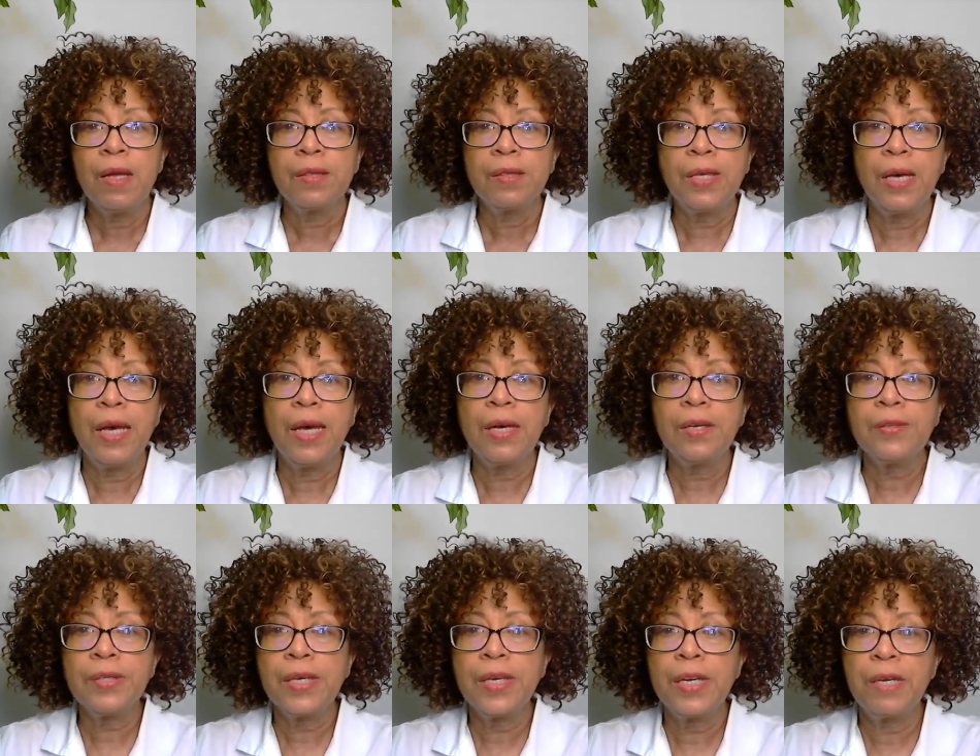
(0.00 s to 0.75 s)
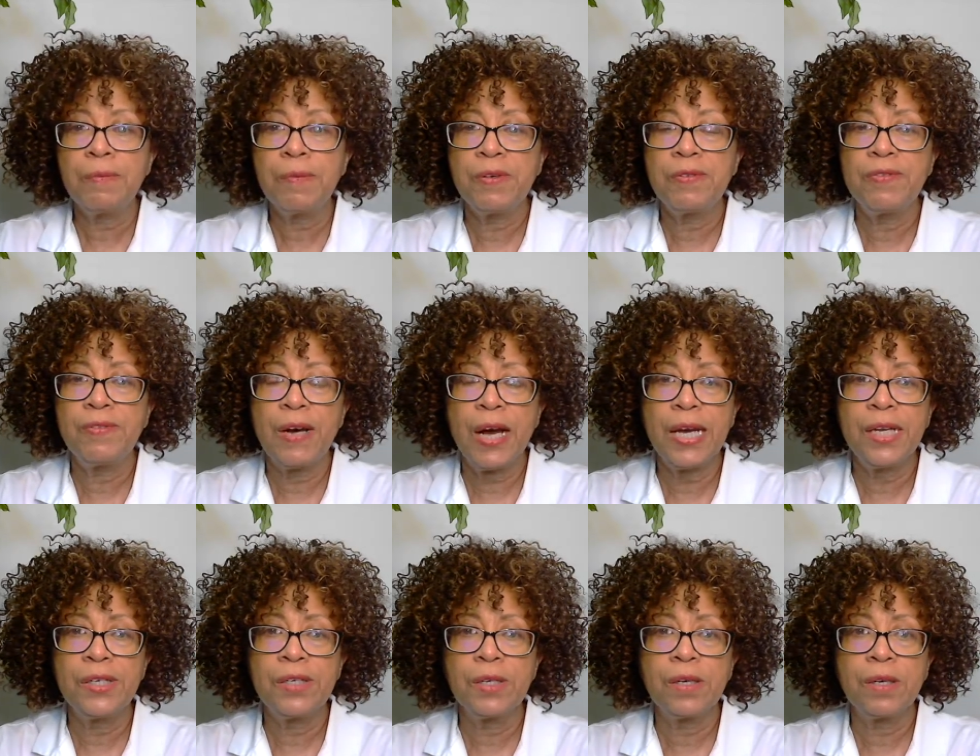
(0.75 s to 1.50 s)
The healthcare
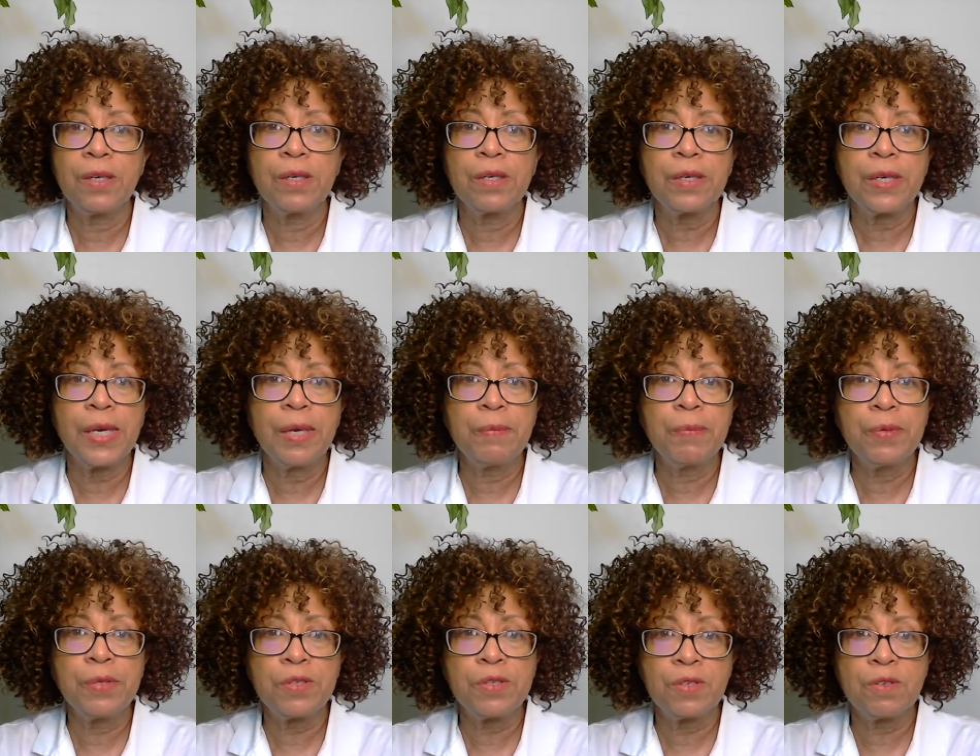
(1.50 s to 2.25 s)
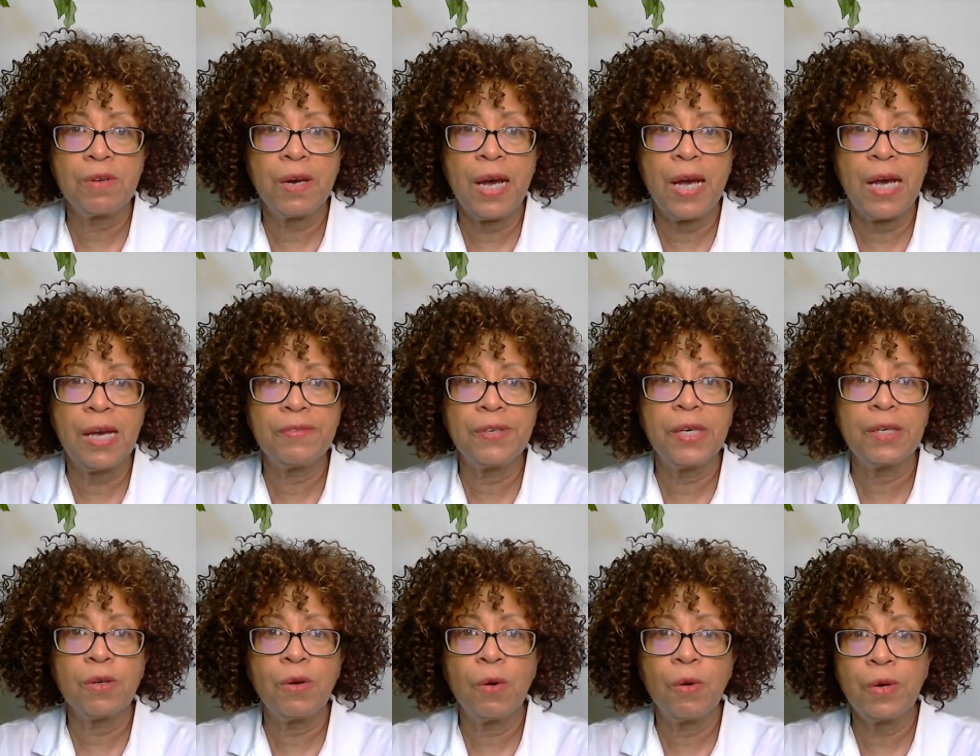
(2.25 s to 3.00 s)
provider can prescribe
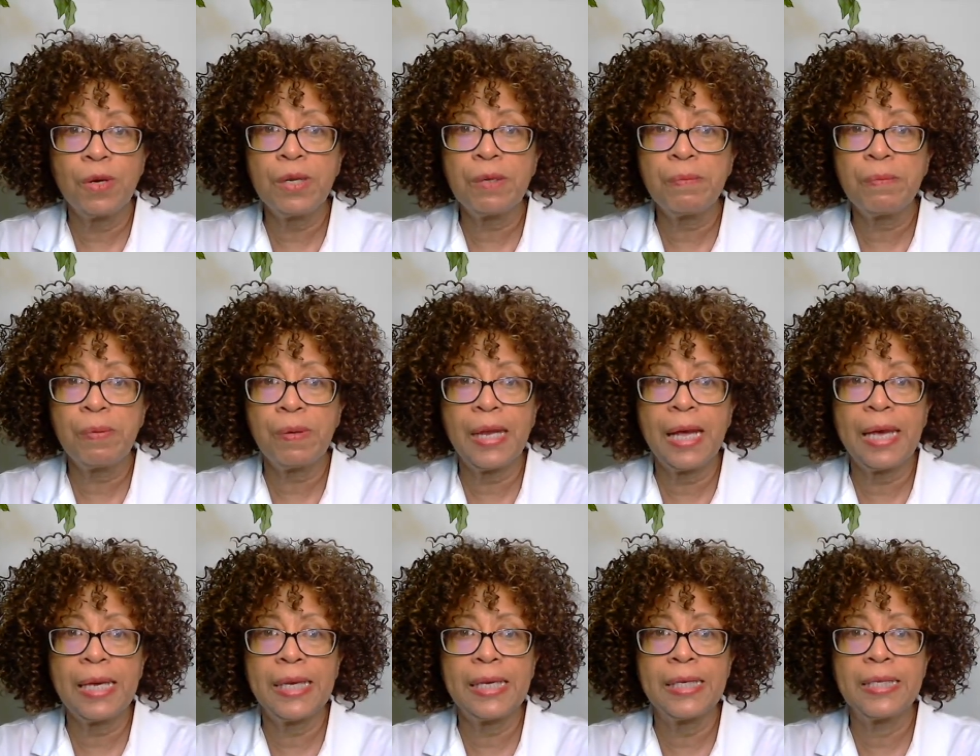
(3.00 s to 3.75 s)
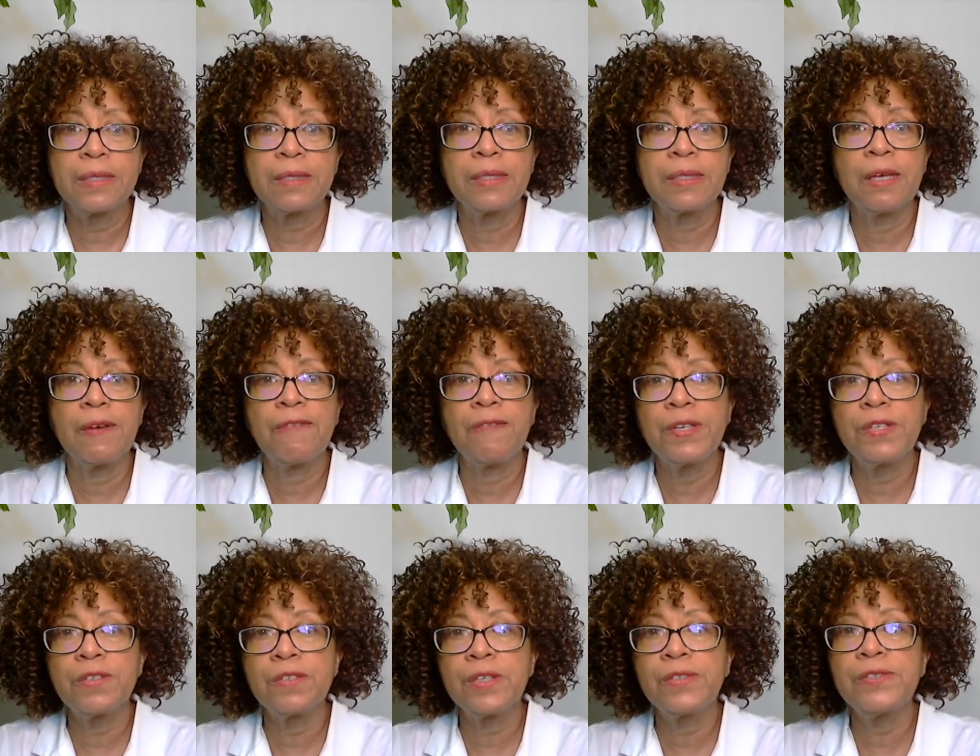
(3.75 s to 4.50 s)
an oral appliance that
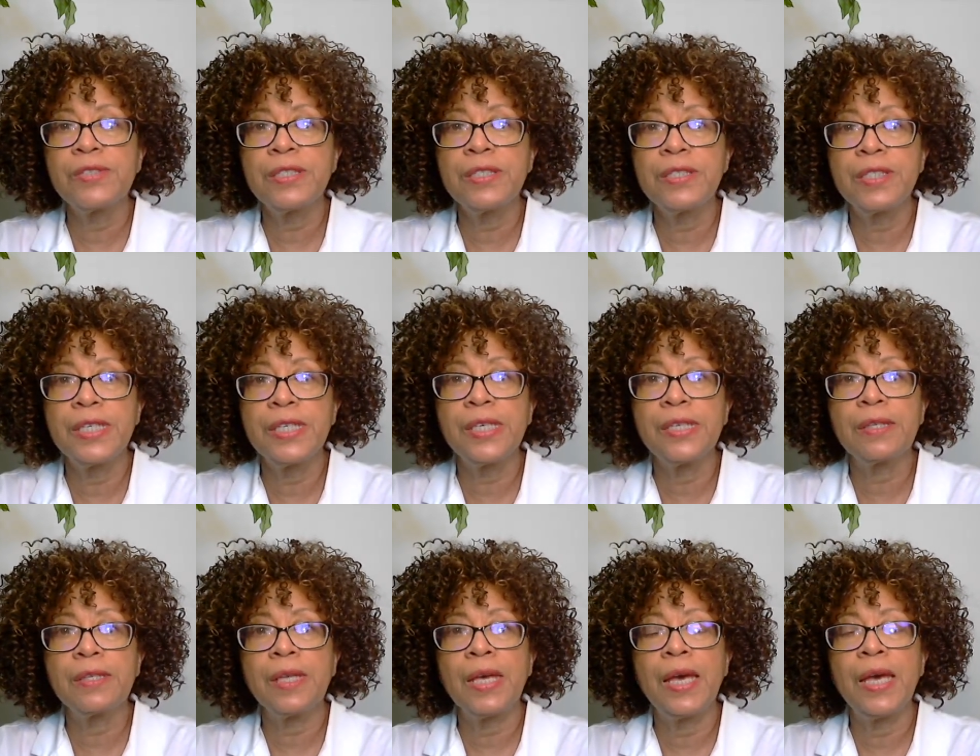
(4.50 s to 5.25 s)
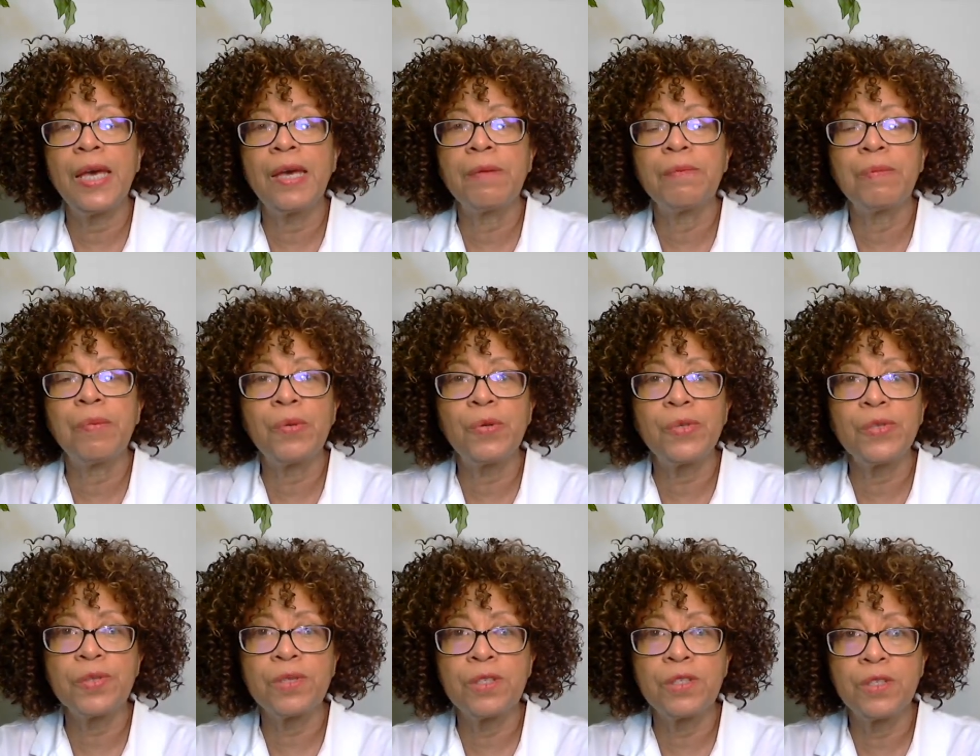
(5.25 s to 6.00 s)
fits over the teeth and
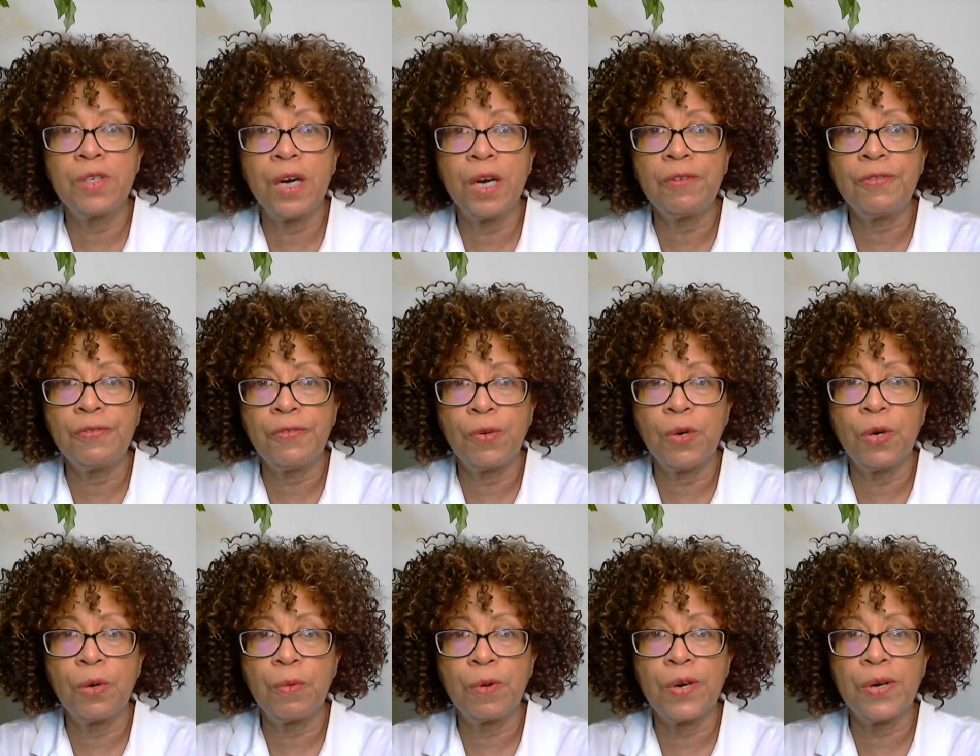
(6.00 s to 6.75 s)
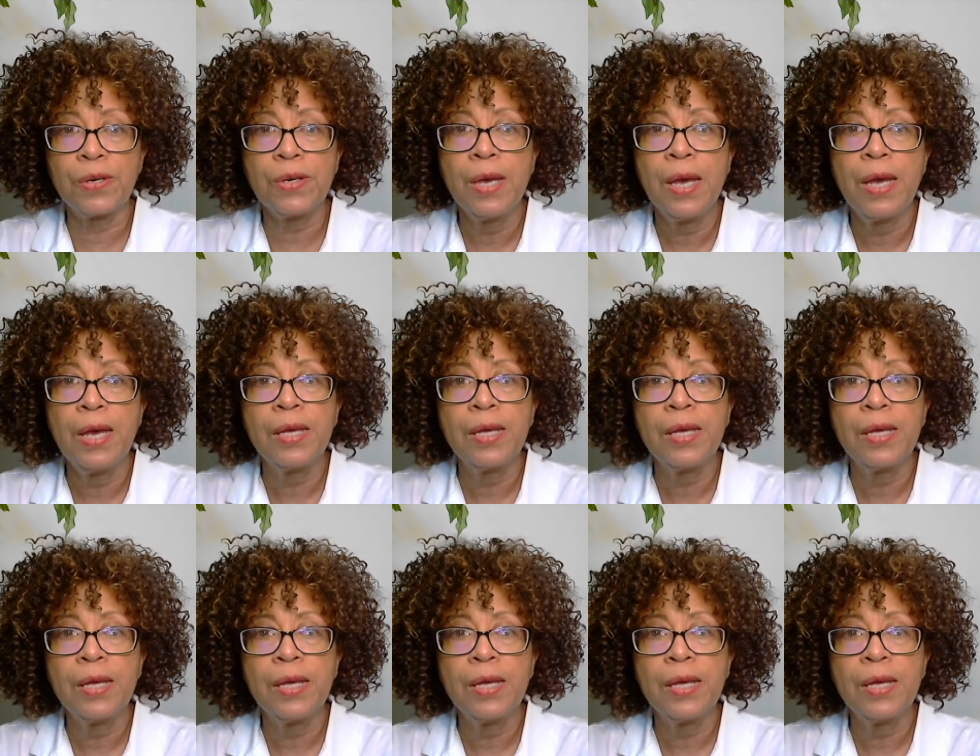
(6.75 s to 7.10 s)
pulls the jaw forward.